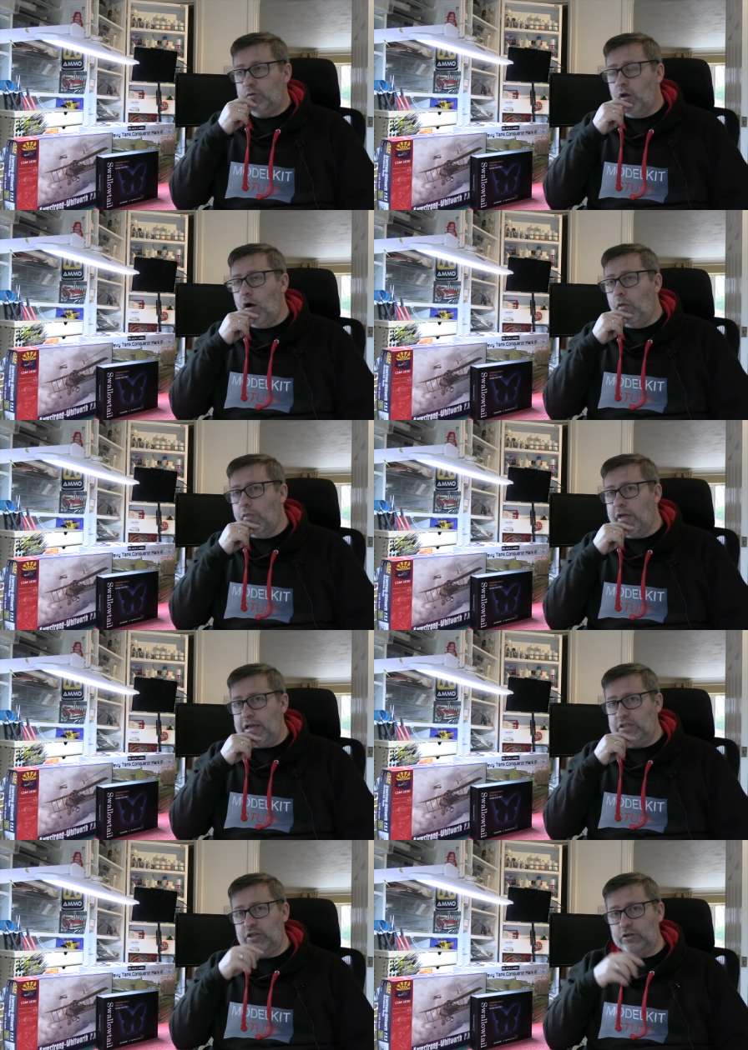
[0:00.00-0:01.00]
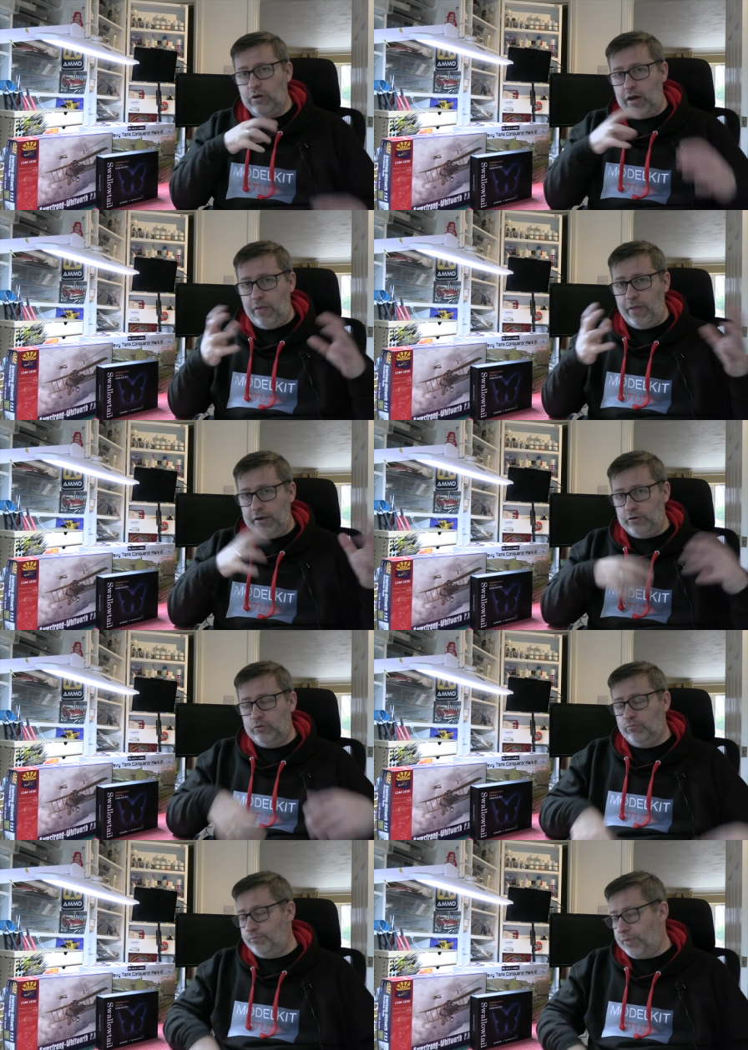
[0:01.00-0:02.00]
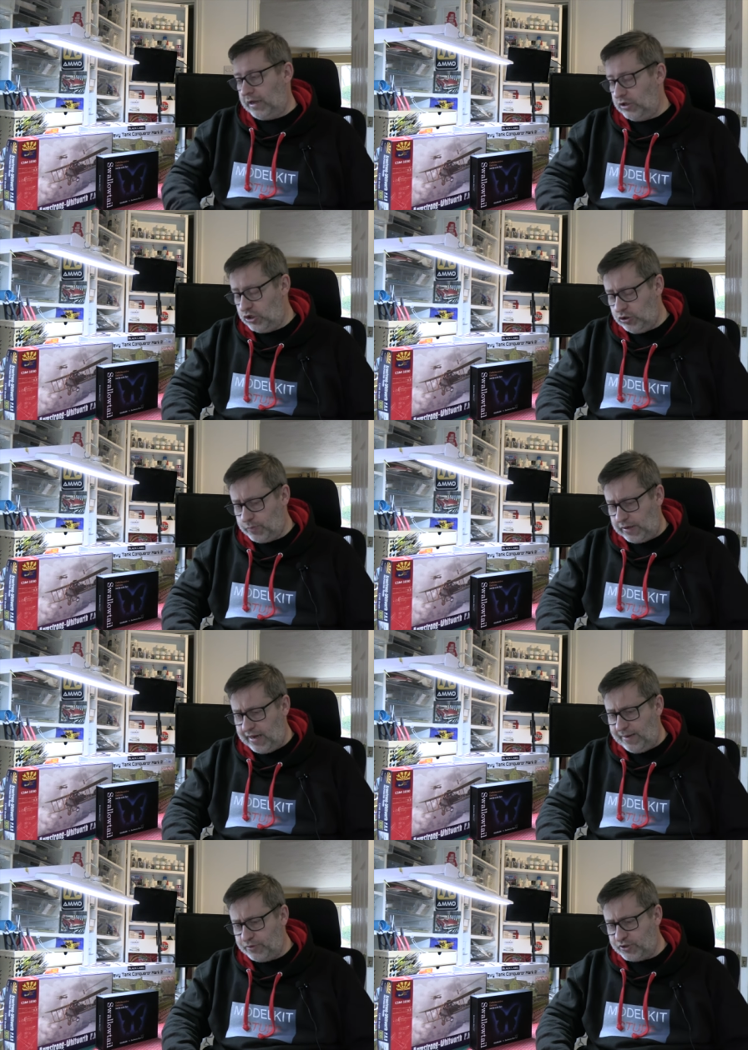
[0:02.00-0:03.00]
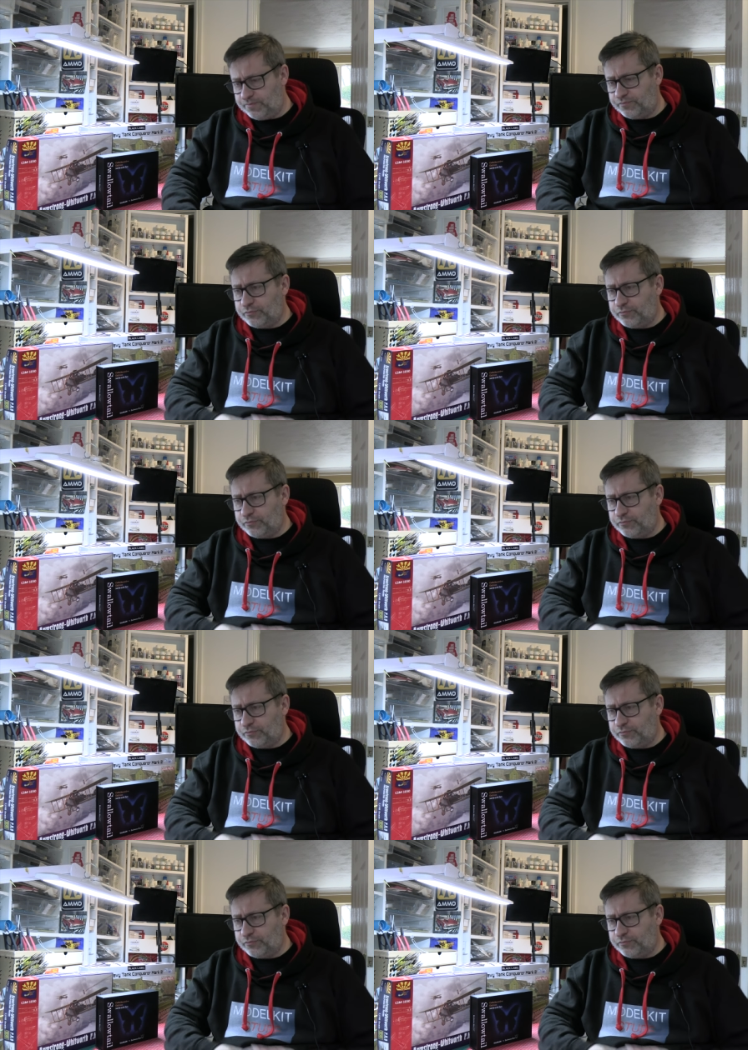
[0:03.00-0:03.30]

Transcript: on this and, and then pick and choose my clips.